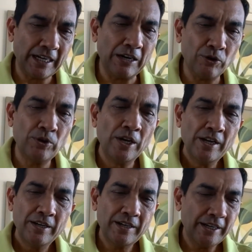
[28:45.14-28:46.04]
how
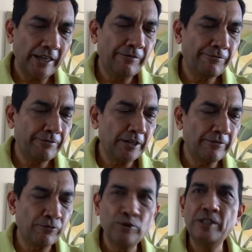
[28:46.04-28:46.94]
uh, if uh,
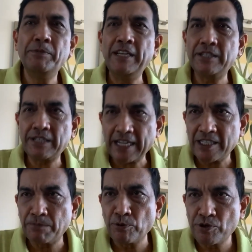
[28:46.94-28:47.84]
food is being
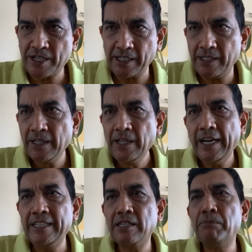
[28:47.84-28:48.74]
transported
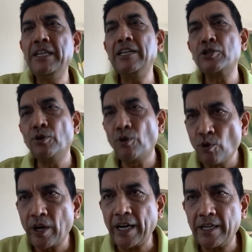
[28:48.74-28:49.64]
and somebody has to
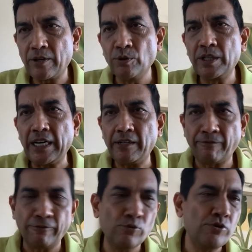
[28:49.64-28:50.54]
cook at cook that
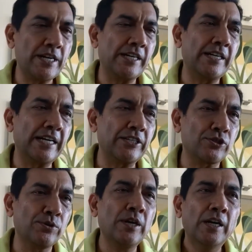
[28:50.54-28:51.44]
food and it has
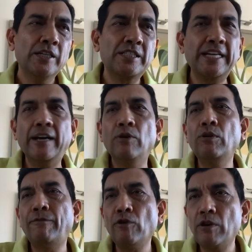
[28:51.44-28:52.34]
to stay good
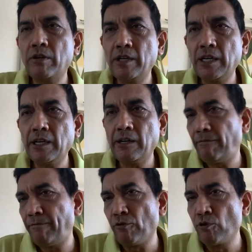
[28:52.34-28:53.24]
for uh,
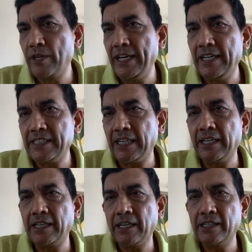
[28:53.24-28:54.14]
four days and
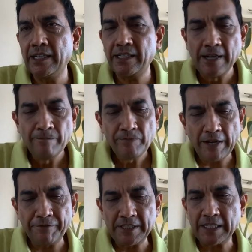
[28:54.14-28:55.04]
uh, under
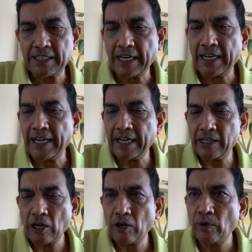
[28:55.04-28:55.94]
FSSAI and
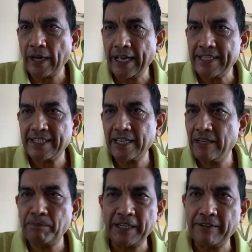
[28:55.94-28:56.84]
how
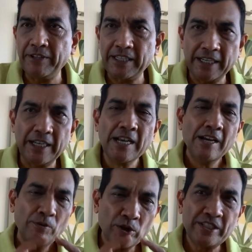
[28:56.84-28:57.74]
HACCP and everything,
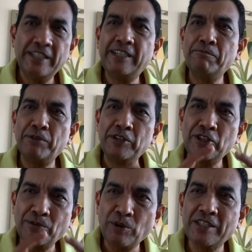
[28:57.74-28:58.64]
what's the
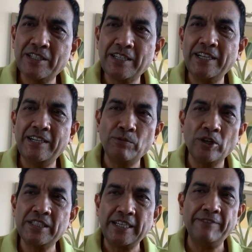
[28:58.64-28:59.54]
temperature, what's it,
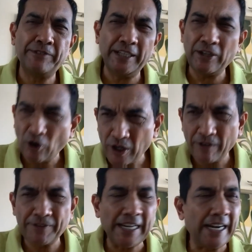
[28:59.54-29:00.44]
what safety, all
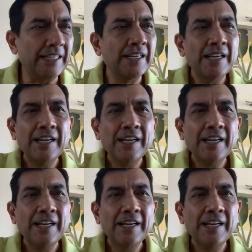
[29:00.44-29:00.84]
of that.